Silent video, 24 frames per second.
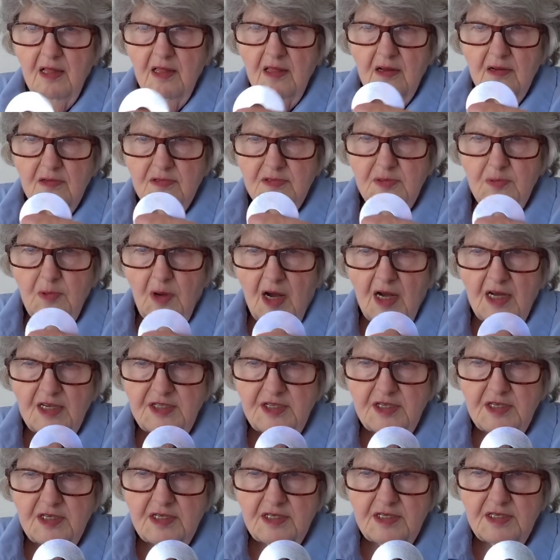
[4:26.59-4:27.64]
Those
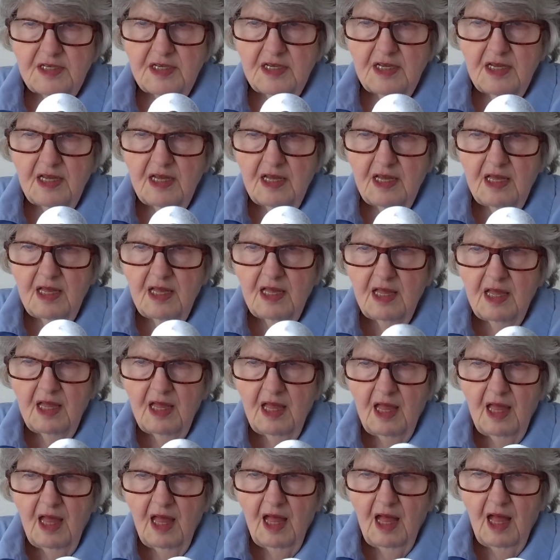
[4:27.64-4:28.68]
washers.
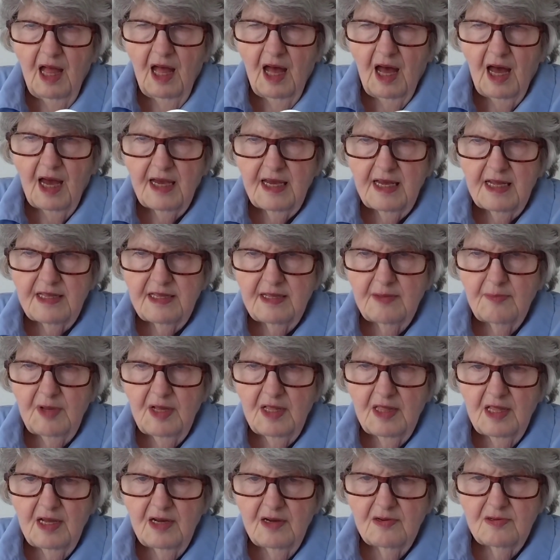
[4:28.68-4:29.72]
I get them
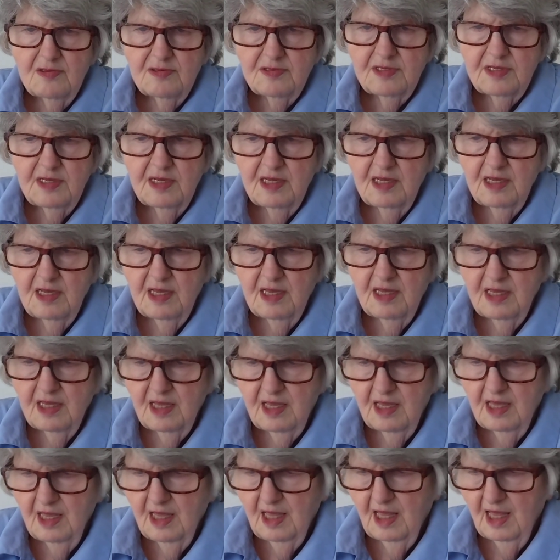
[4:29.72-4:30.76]
at Lowe's.
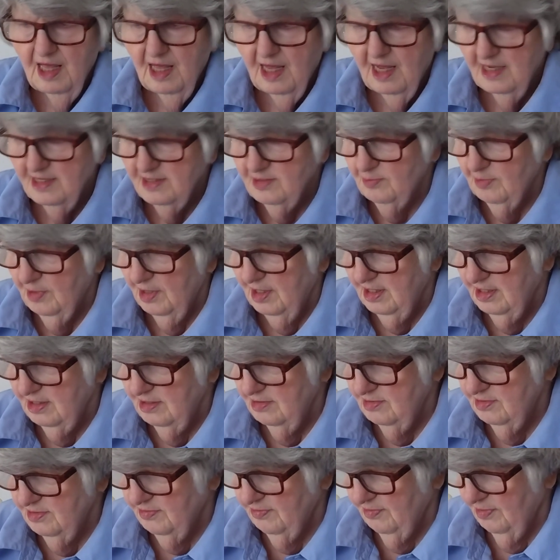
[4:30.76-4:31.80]
That's what I
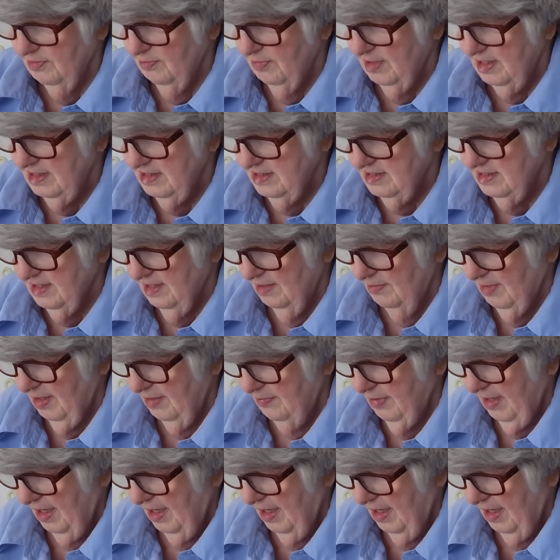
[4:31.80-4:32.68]
use for weights on my